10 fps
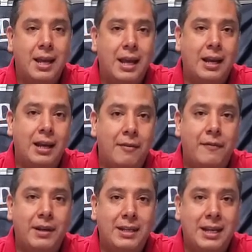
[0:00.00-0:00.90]
And if
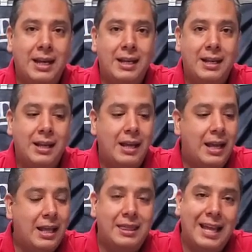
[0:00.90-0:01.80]
it did,
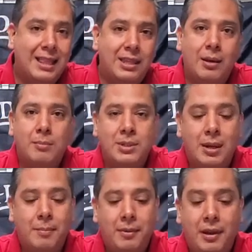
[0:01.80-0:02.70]
hit that thumbs up.